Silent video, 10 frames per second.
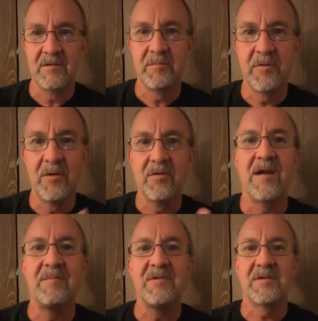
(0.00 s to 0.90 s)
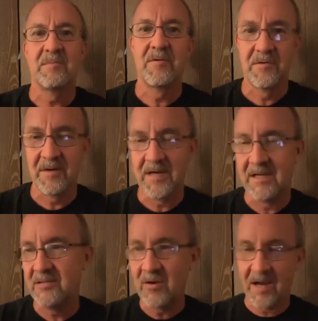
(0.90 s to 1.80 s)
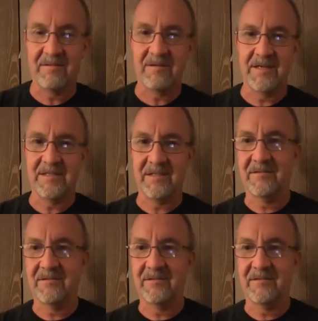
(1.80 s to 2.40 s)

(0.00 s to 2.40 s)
program is the program. It's drag racing,